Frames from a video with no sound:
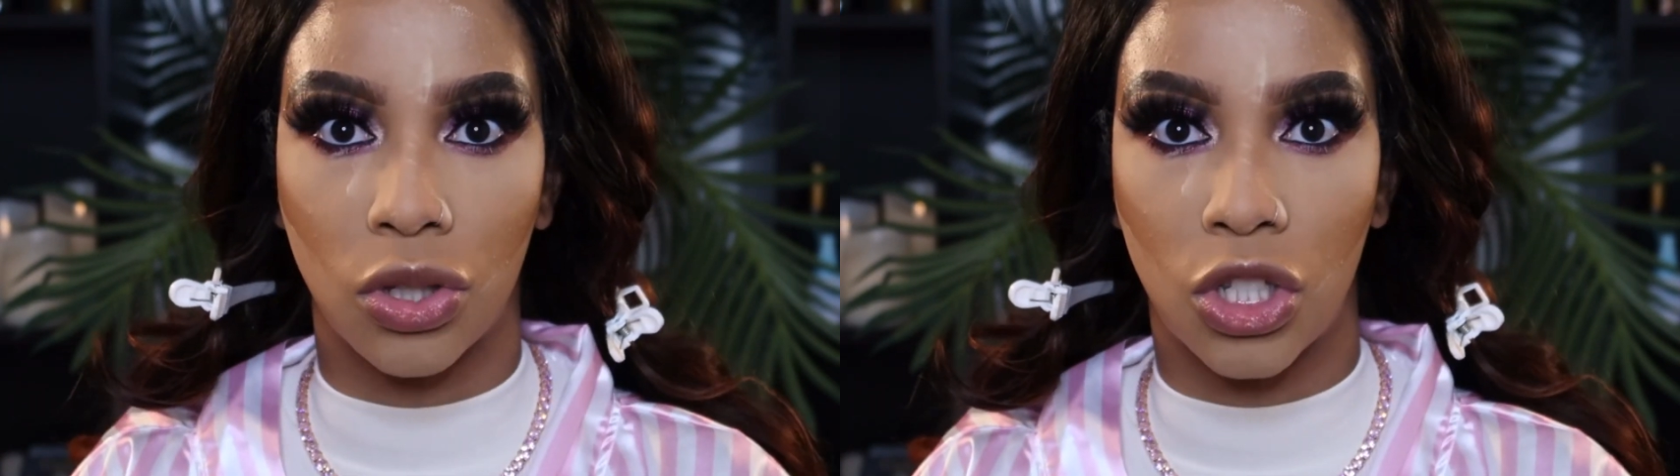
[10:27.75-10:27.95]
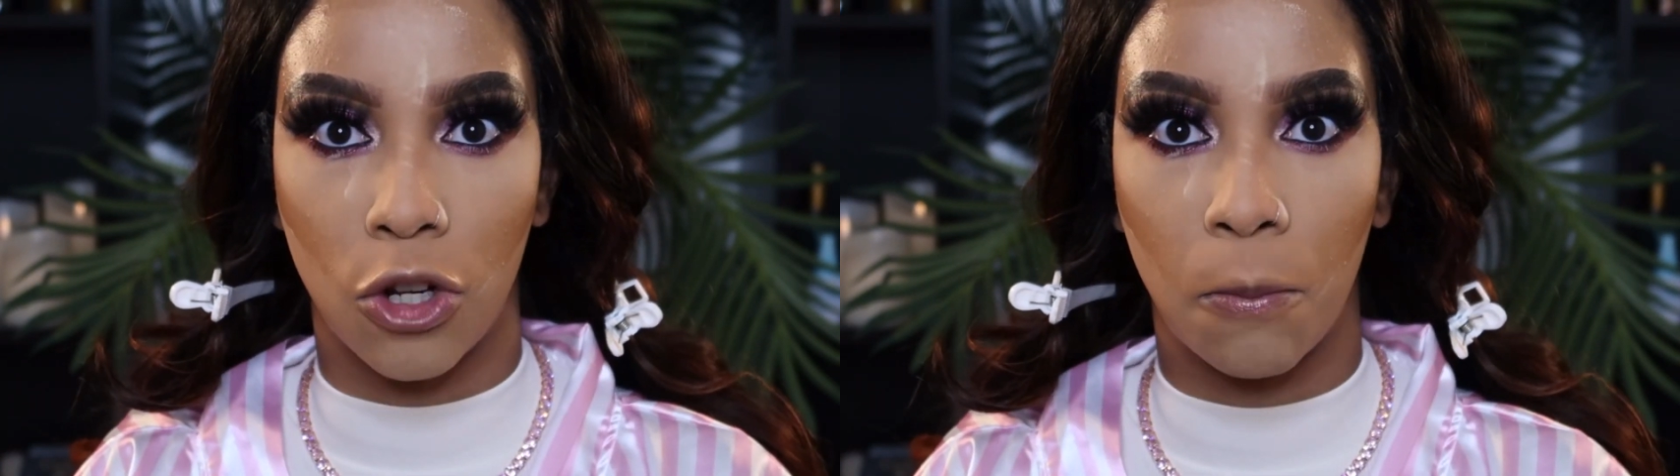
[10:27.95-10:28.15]

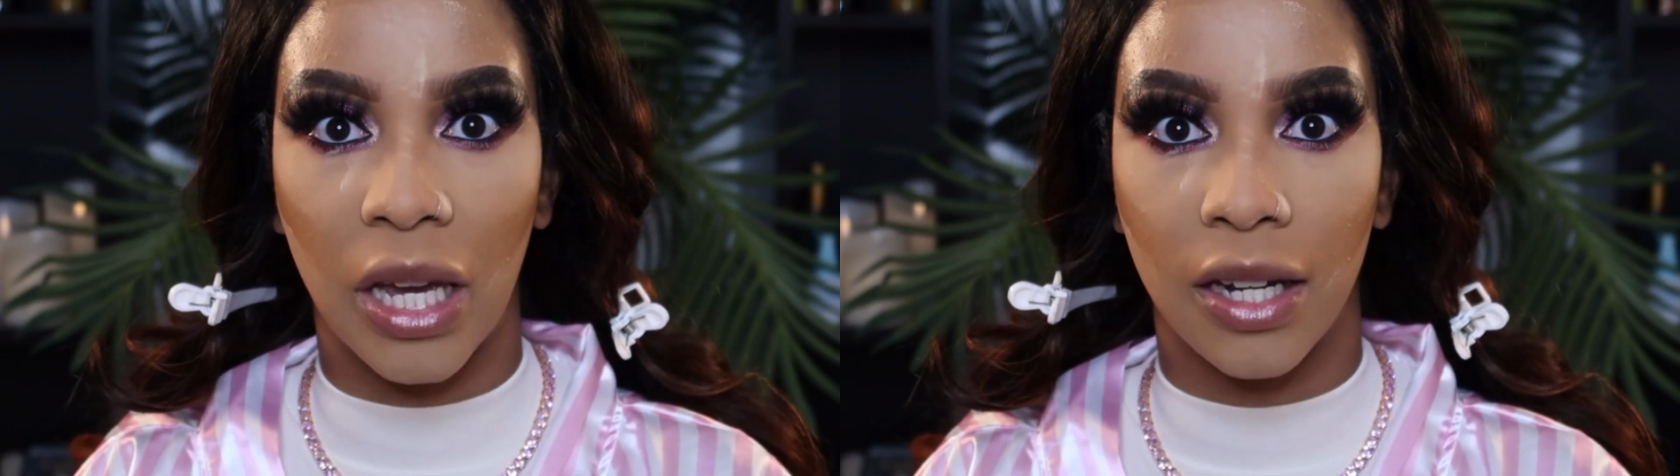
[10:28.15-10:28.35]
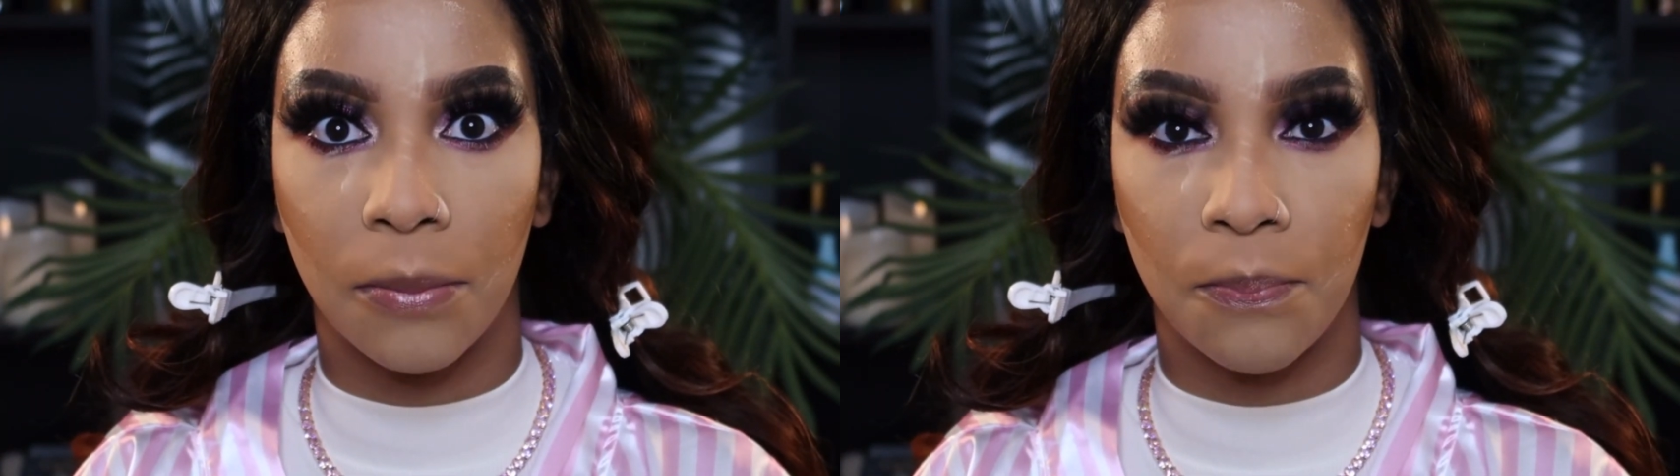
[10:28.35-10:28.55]

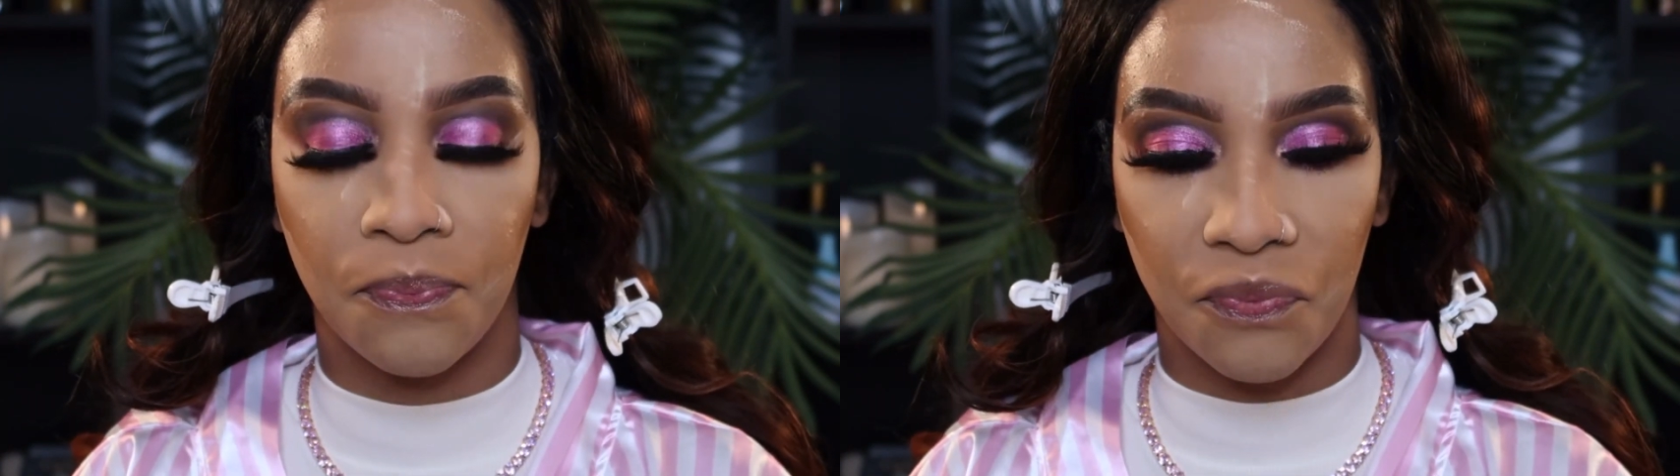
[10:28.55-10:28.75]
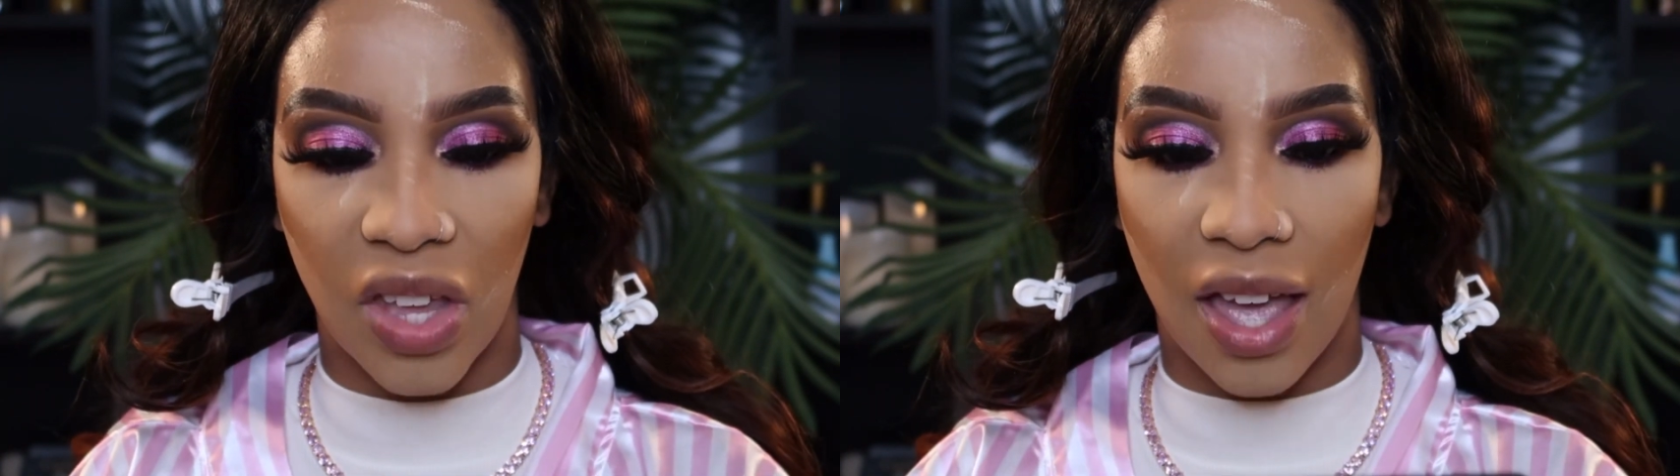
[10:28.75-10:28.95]
stupid.
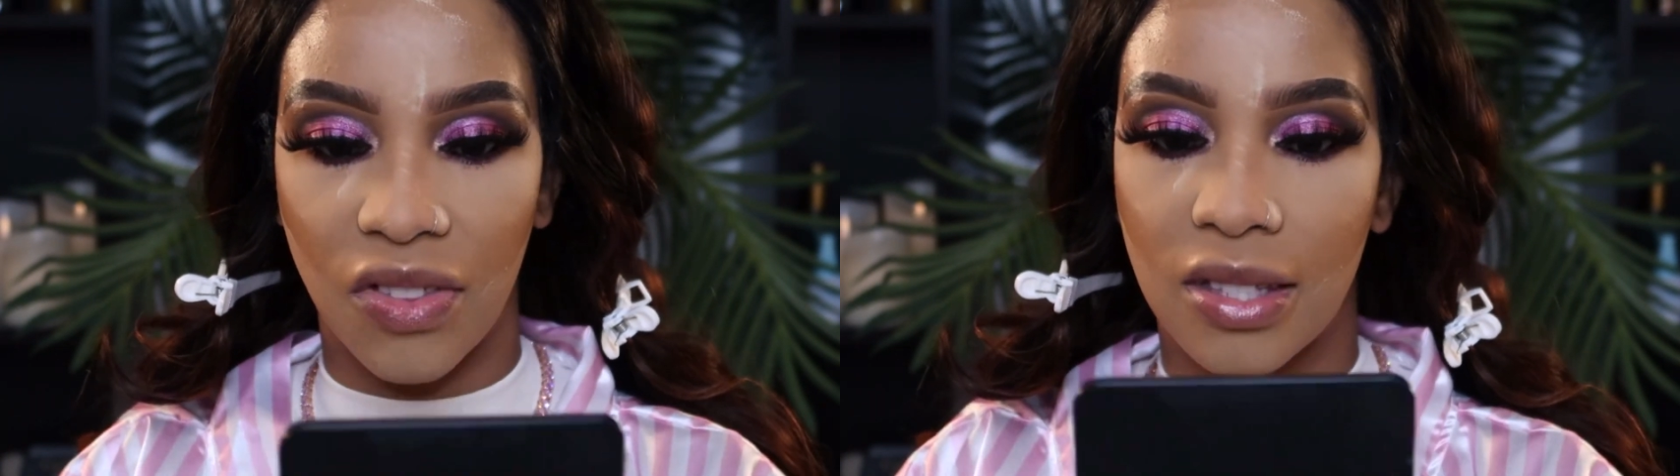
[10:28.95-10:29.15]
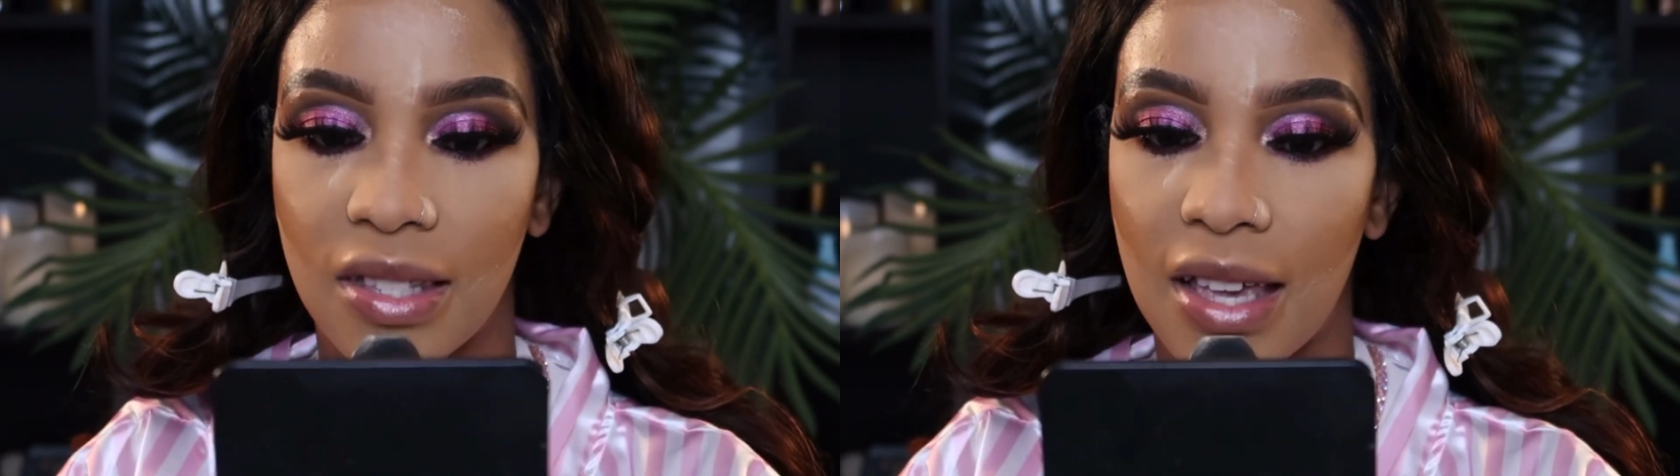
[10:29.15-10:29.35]
And
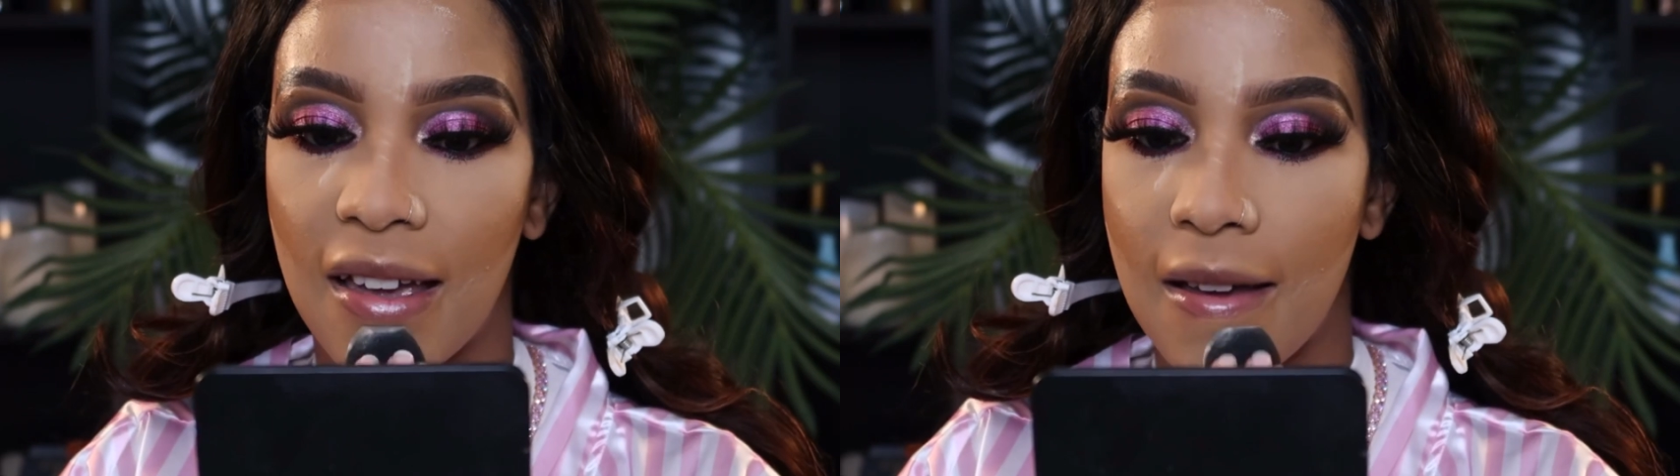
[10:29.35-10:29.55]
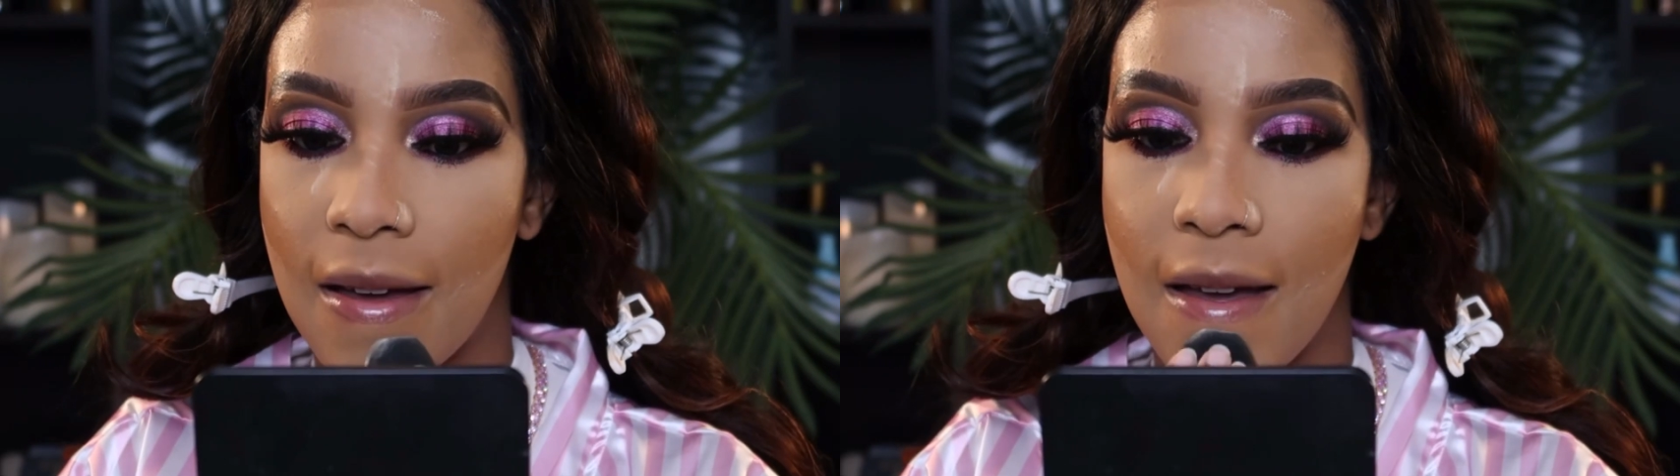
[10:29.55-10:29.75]
this is like,